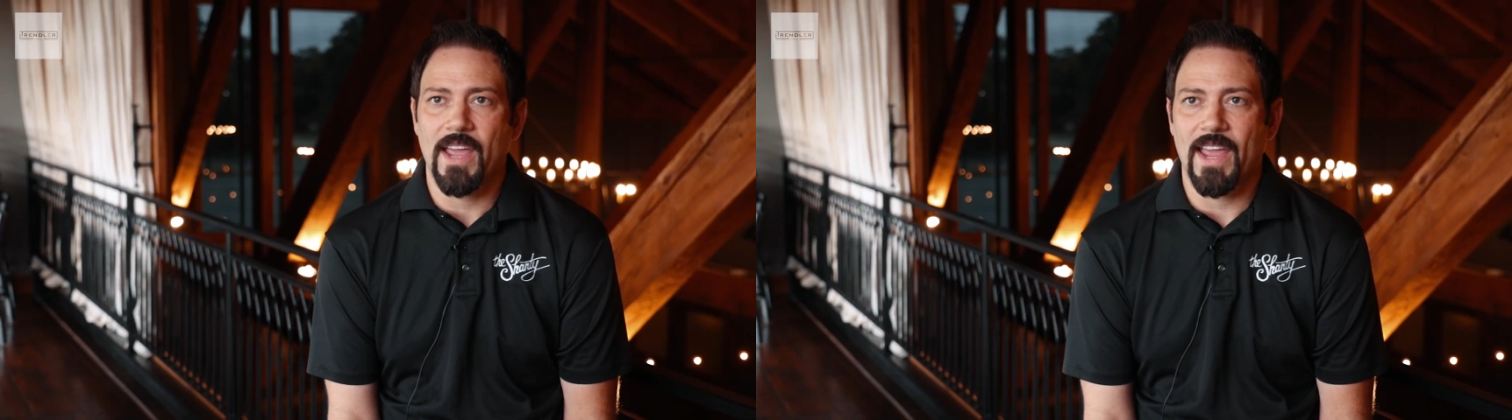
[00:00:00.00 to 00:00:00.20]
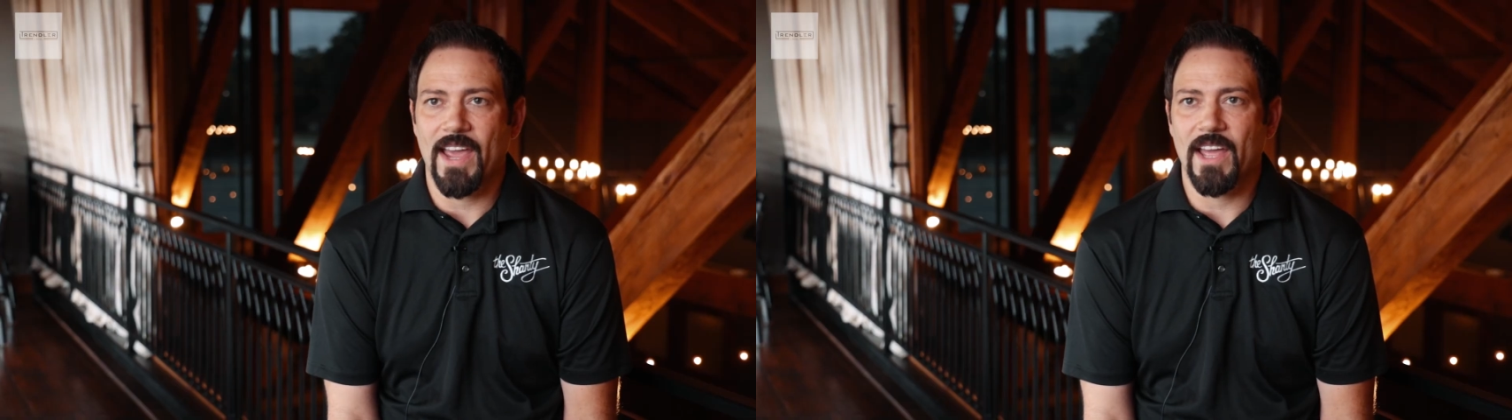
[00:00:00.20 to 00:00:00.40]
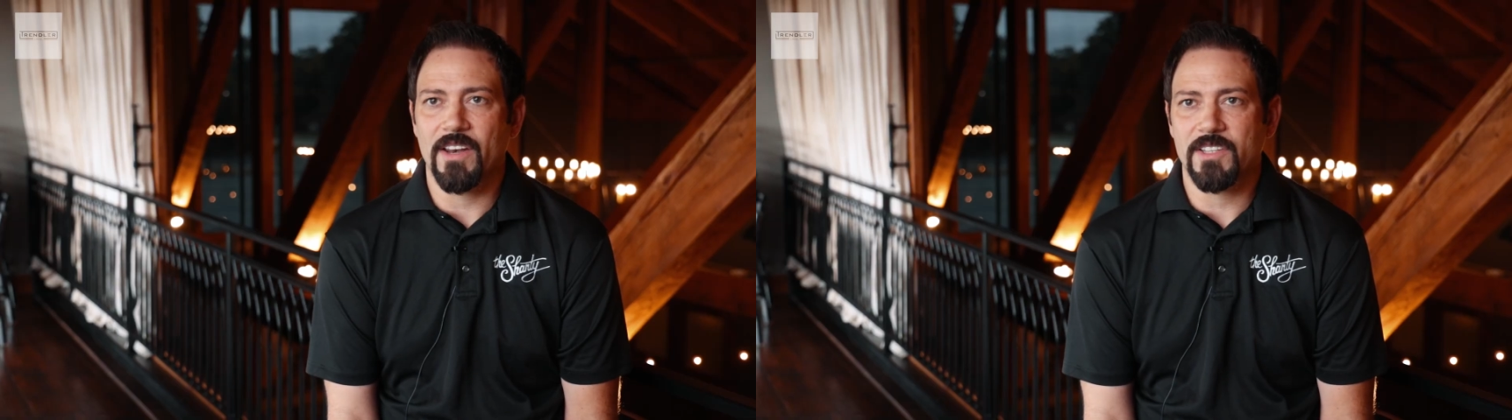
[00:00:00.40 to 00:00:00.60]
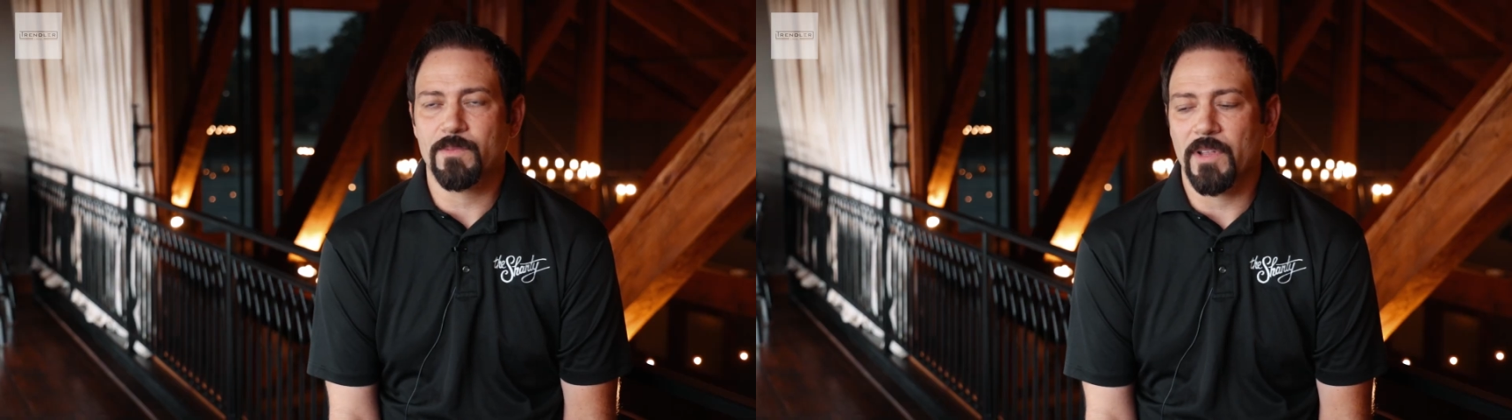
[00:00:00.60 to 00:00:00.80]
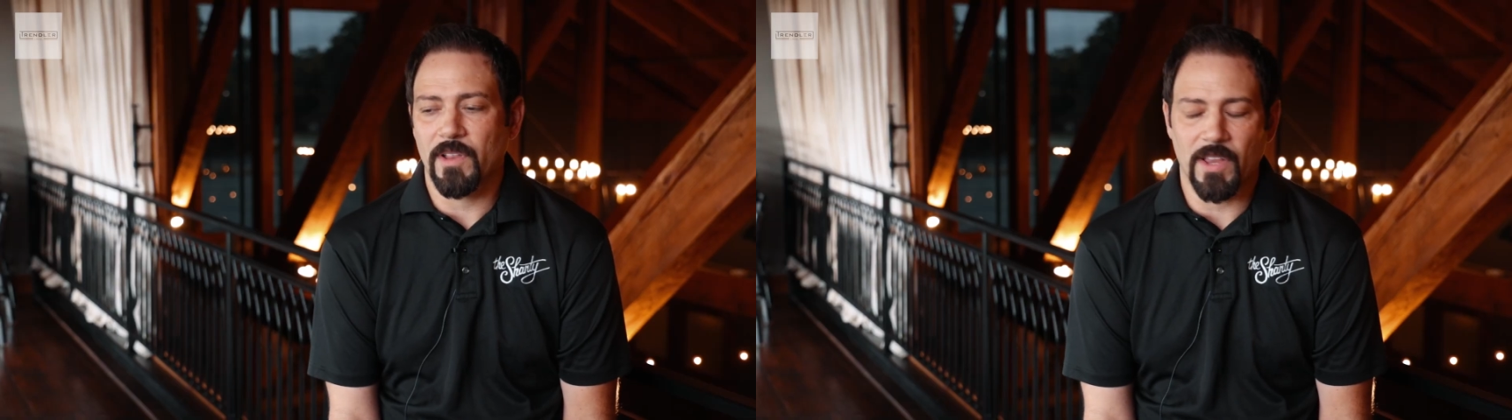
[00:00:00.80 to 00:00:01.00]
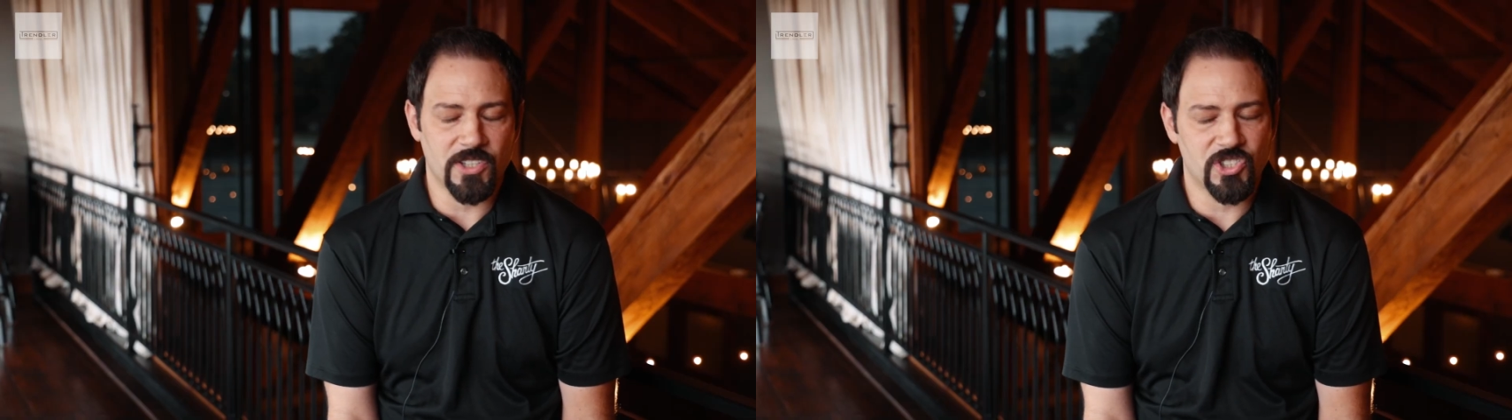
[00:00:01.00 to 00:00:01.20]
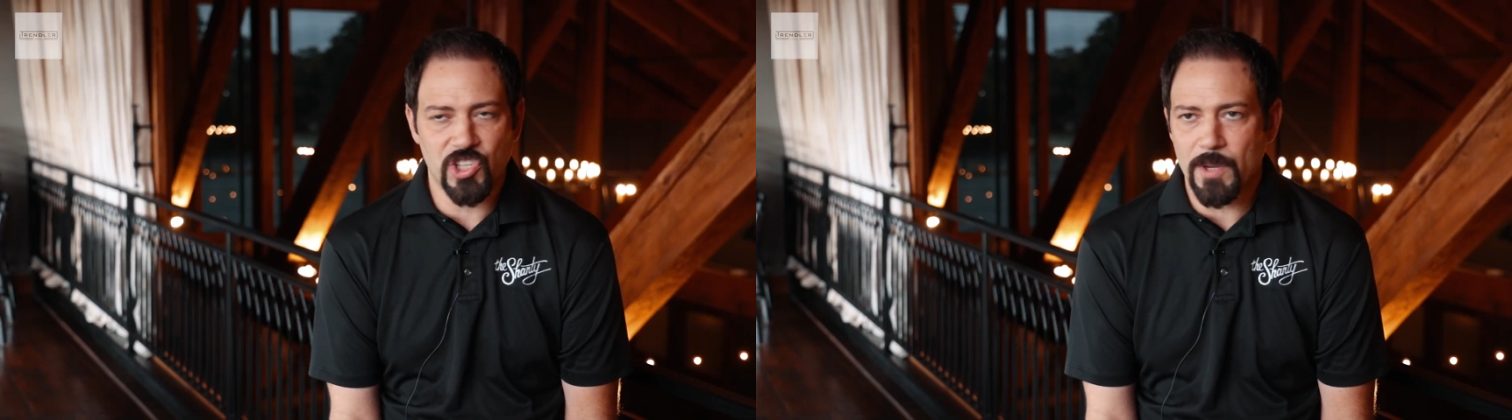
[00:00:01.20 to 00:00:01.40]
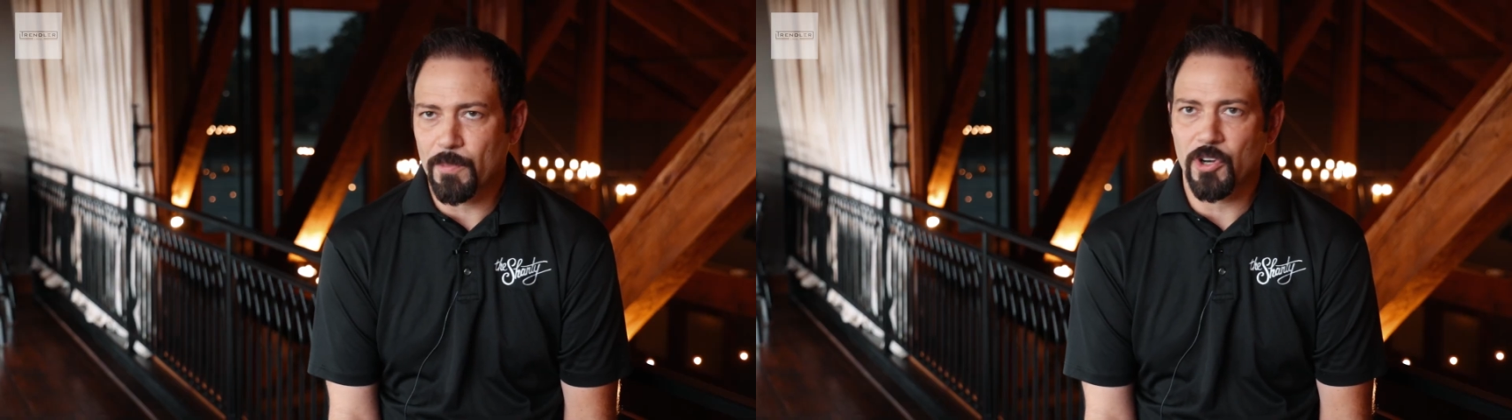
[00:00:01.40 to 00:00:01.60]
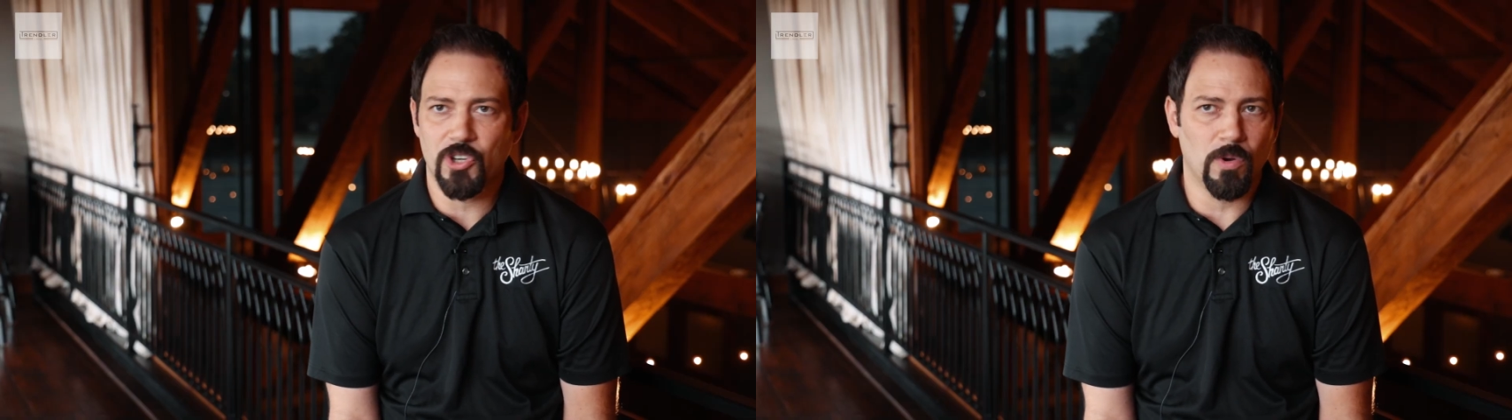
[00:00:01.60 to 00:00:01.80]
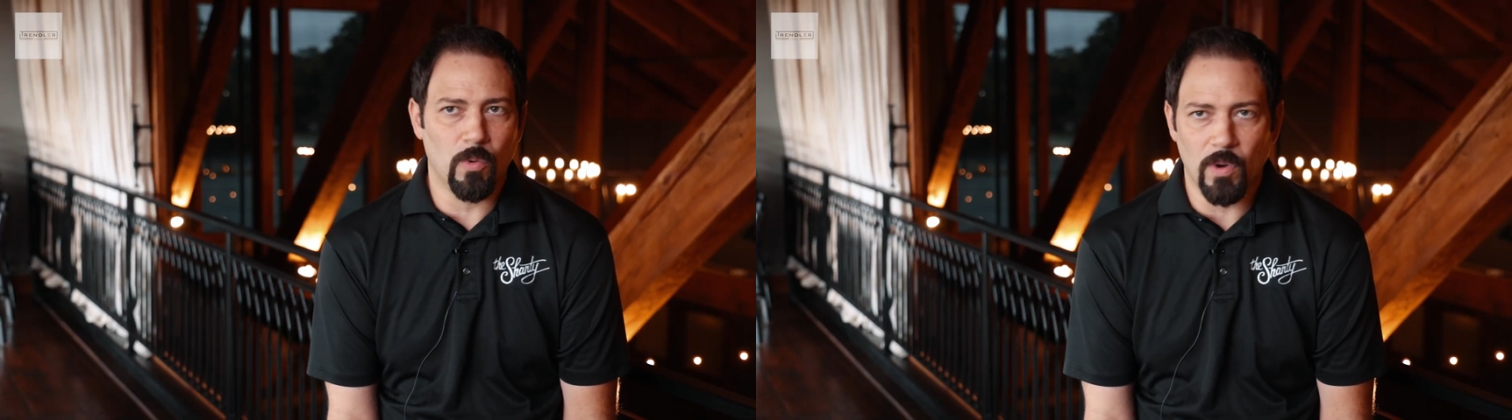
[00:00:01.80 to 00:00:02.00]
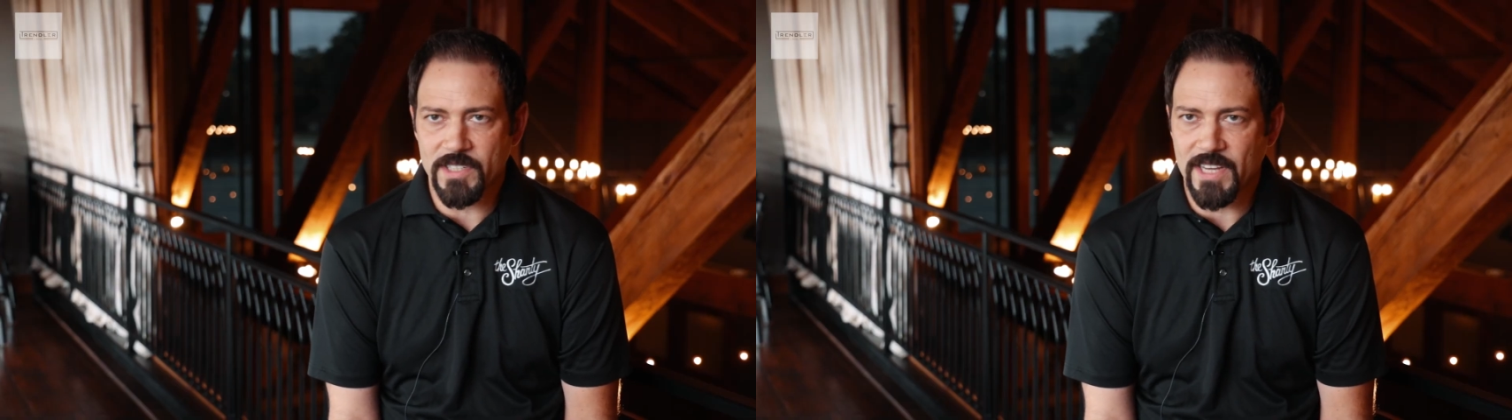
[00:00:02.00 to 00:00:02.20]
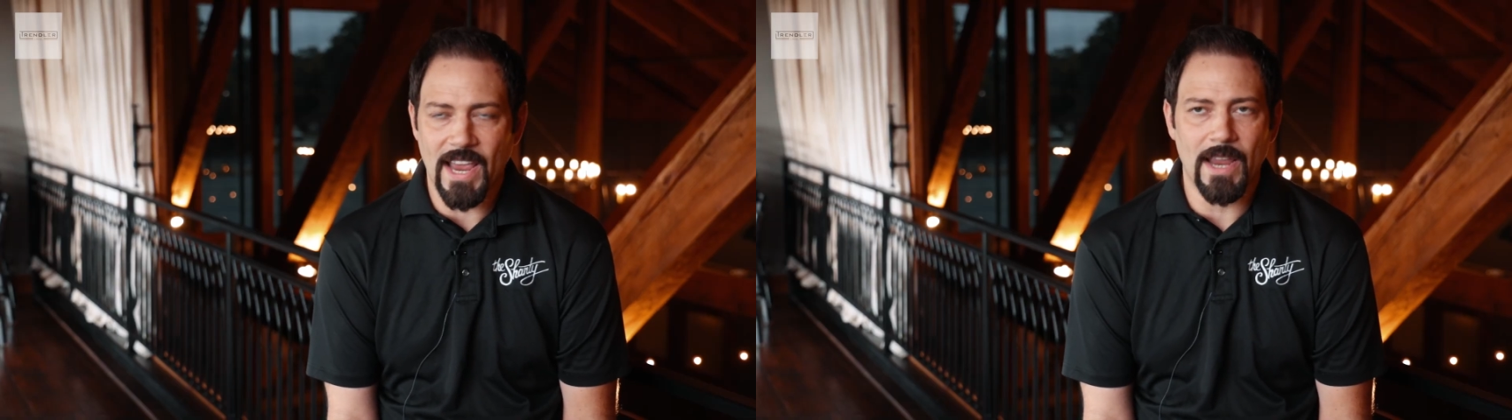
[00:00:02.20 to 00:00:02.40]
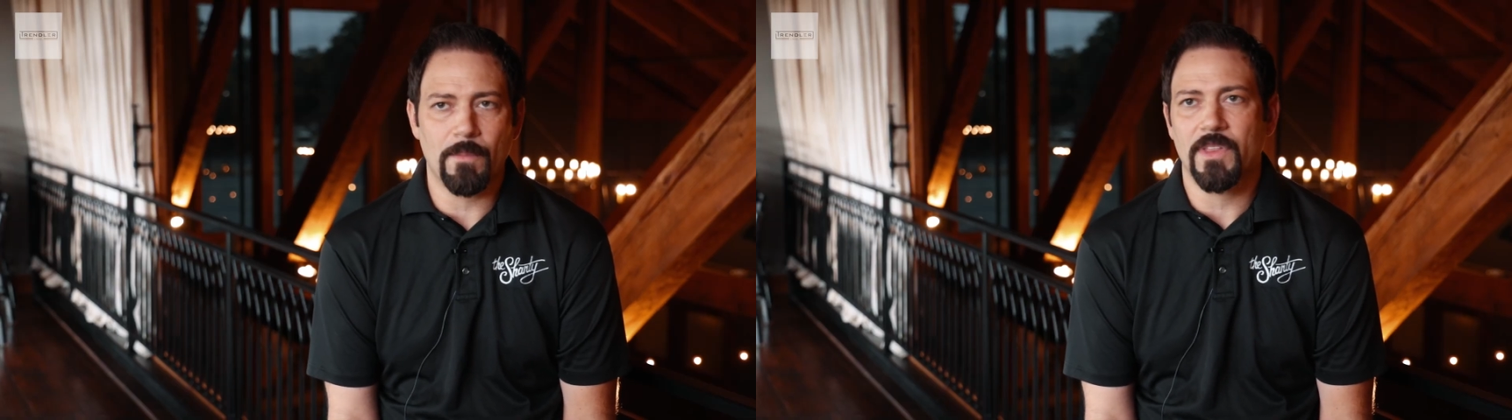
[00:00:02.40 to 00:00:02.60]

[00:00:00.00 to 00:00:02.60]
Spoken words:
And it's cheaper to do it one time